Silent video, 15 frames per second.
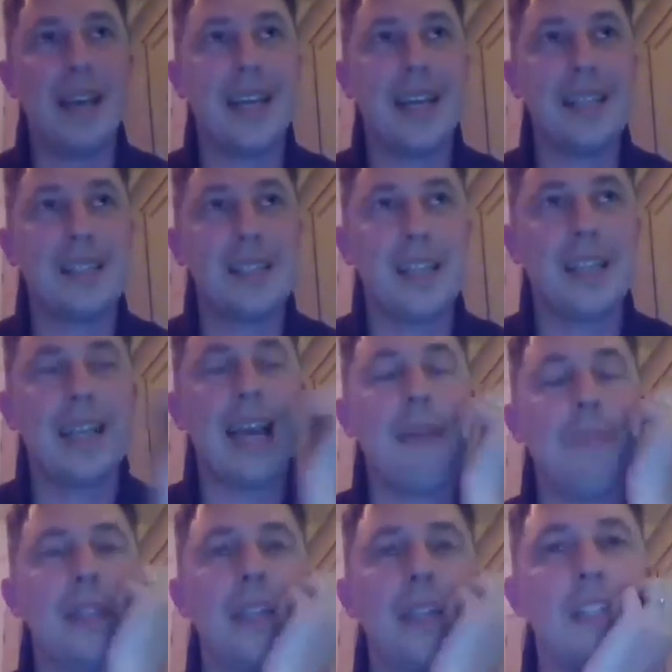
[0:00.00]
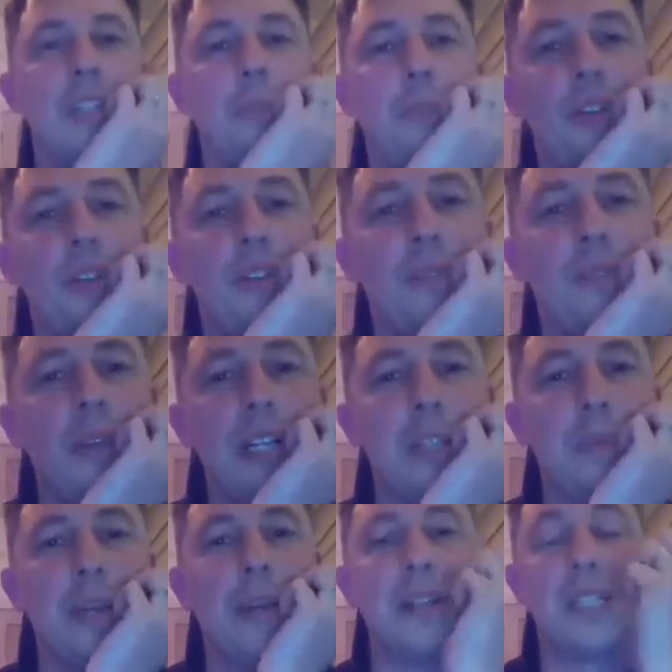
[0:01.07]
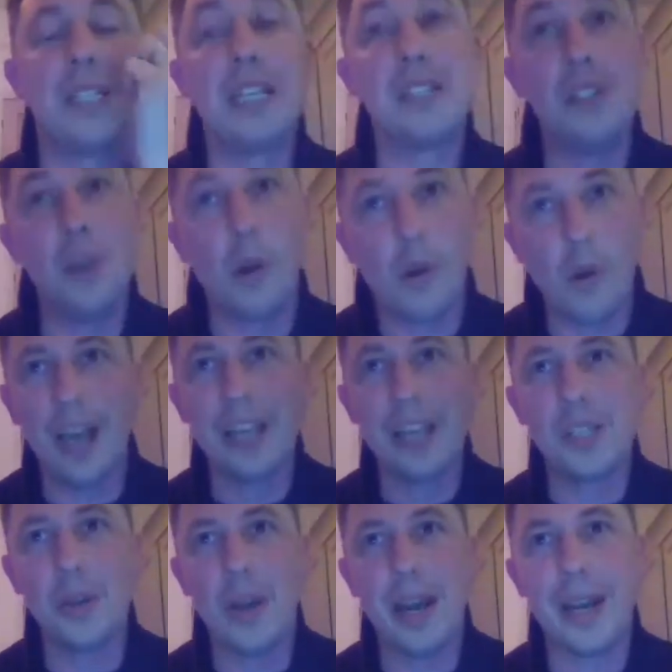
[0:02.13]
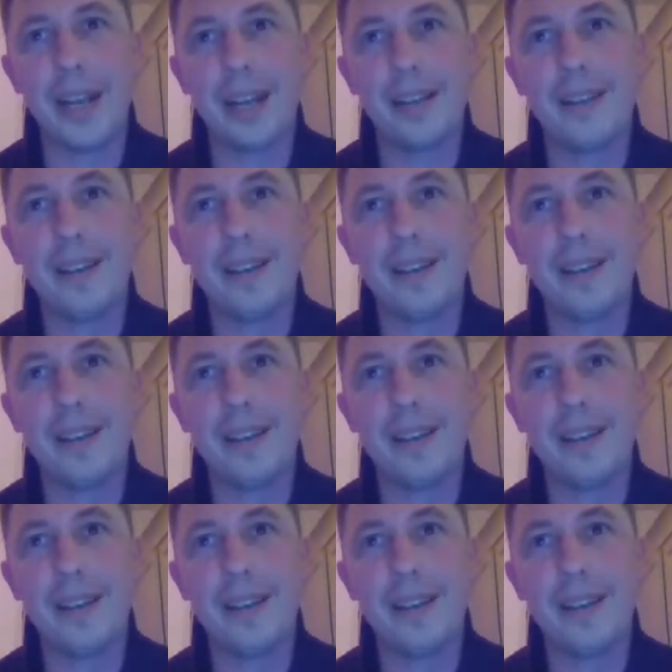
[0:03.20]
it can be that sort of beautiful experience, and it's not quite as threatening.